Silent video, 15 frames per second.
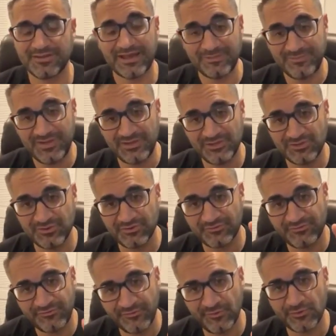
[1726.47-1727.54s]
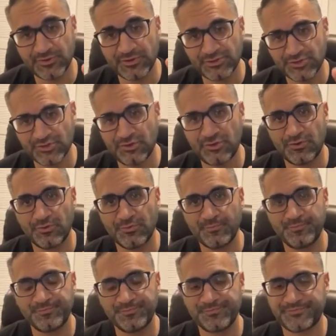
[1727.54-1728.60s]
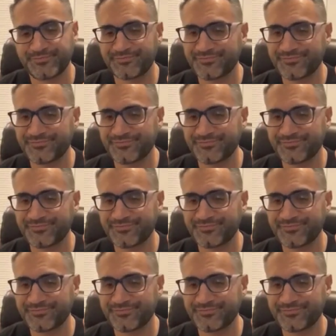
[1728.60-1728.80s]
That means you're in full control.